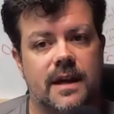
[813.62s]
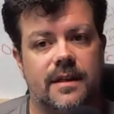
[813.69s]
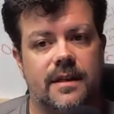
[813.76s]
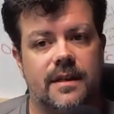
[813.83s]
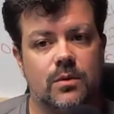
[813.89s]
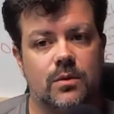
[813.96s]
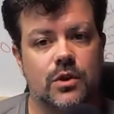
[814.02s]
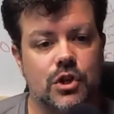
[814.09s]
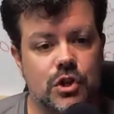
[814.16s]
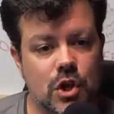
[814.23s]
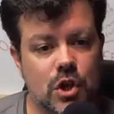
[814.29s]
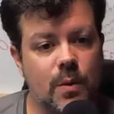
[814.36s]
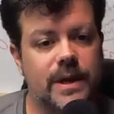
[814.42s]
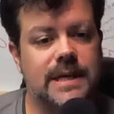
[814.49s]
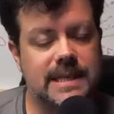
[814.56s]
were
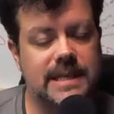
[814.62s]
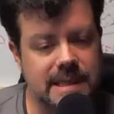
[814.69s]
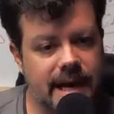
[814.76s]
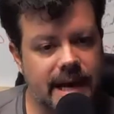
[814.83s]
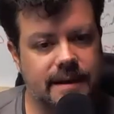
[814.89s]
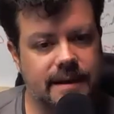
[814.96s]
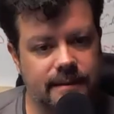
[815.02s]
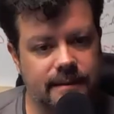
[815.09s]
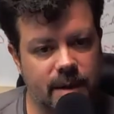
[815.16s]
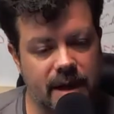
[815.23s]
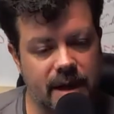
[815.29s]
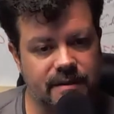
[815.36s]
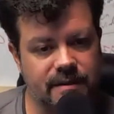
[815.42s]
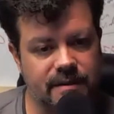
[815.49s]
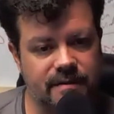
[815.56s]
so excited
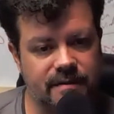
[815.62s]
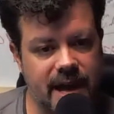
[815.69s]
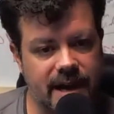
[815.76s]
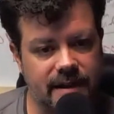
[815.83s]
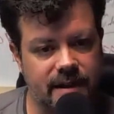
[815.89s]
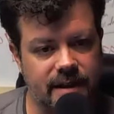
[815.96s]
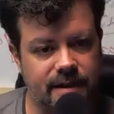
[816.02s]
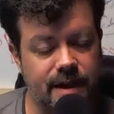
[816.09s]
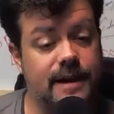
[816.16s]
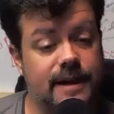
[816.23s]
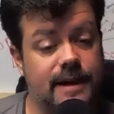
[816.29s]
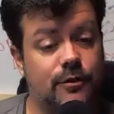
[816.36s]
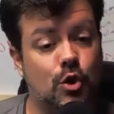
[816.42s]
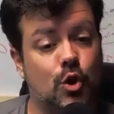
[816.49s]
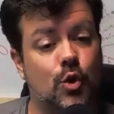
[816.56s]
about the fact that they
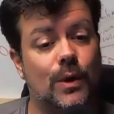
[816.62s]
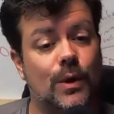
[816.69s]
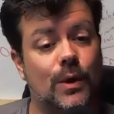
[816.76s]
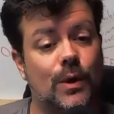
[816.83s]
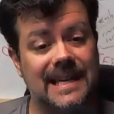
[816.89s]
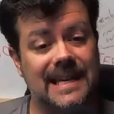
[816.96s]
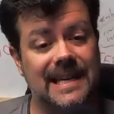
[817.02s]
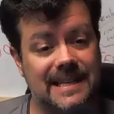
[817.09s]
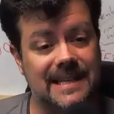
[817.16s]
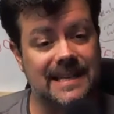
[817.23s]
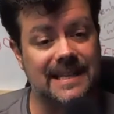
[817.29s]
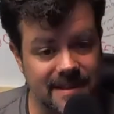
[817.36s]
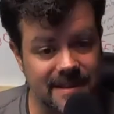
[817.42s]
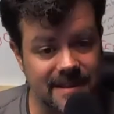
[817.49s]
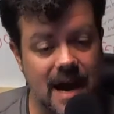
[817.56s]
had created
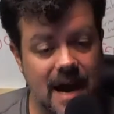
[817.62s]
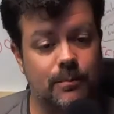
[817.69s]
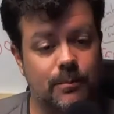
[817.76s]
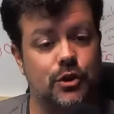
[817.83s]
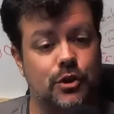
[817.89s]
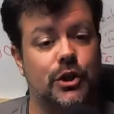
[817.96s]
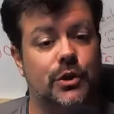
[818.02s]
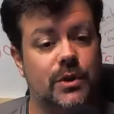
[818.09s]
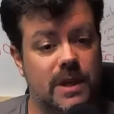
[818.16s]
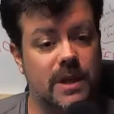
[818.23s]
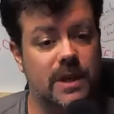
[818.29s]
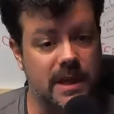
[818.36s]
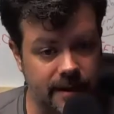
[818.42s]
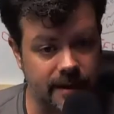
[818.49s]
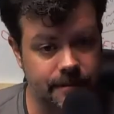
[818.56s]
this
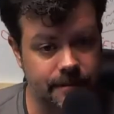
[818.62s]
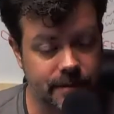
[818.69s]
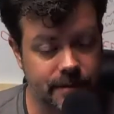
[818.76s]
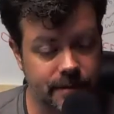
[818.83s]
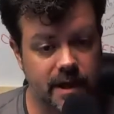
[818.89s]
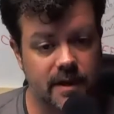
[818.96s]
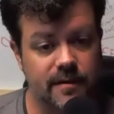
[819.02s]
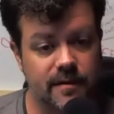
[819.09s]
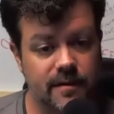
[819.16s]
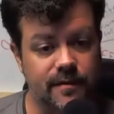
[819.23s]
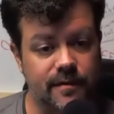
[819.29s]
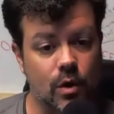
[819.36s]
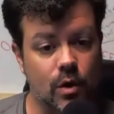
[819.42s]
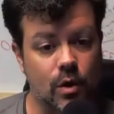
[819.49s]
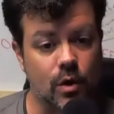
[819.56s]
opportunity
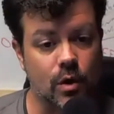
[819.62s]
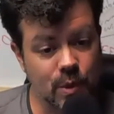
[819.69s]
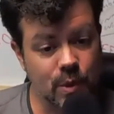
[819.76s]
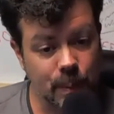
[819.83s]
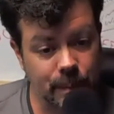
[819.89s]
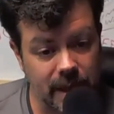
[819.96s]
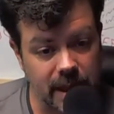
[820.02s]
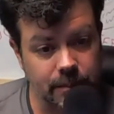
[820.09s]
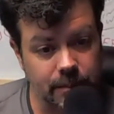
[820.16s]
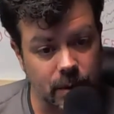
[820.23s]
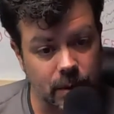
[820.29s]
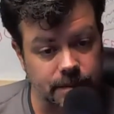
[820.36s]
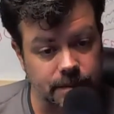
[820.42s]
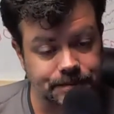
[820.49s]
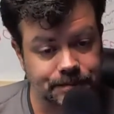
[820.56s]
for other
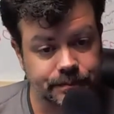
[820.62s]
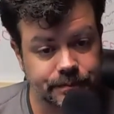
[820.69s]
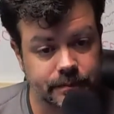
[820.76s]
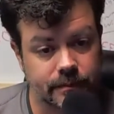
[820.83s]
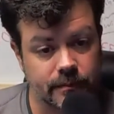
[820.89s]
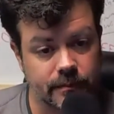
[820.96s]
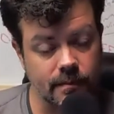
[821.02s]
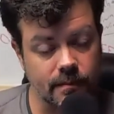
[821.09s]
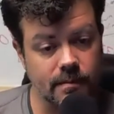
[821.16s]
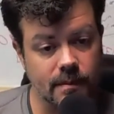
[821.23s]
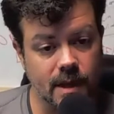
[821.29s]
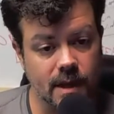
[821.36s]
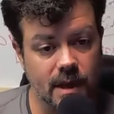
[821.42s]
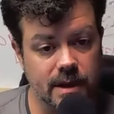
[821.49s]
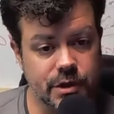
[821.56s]
people
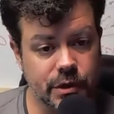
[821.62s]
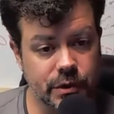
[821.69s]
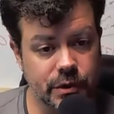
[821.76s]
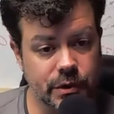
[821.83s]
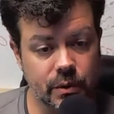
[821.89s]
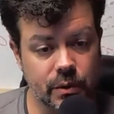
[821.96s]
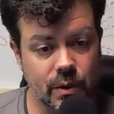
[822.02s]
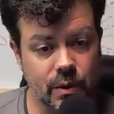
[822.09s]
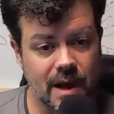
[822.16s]
to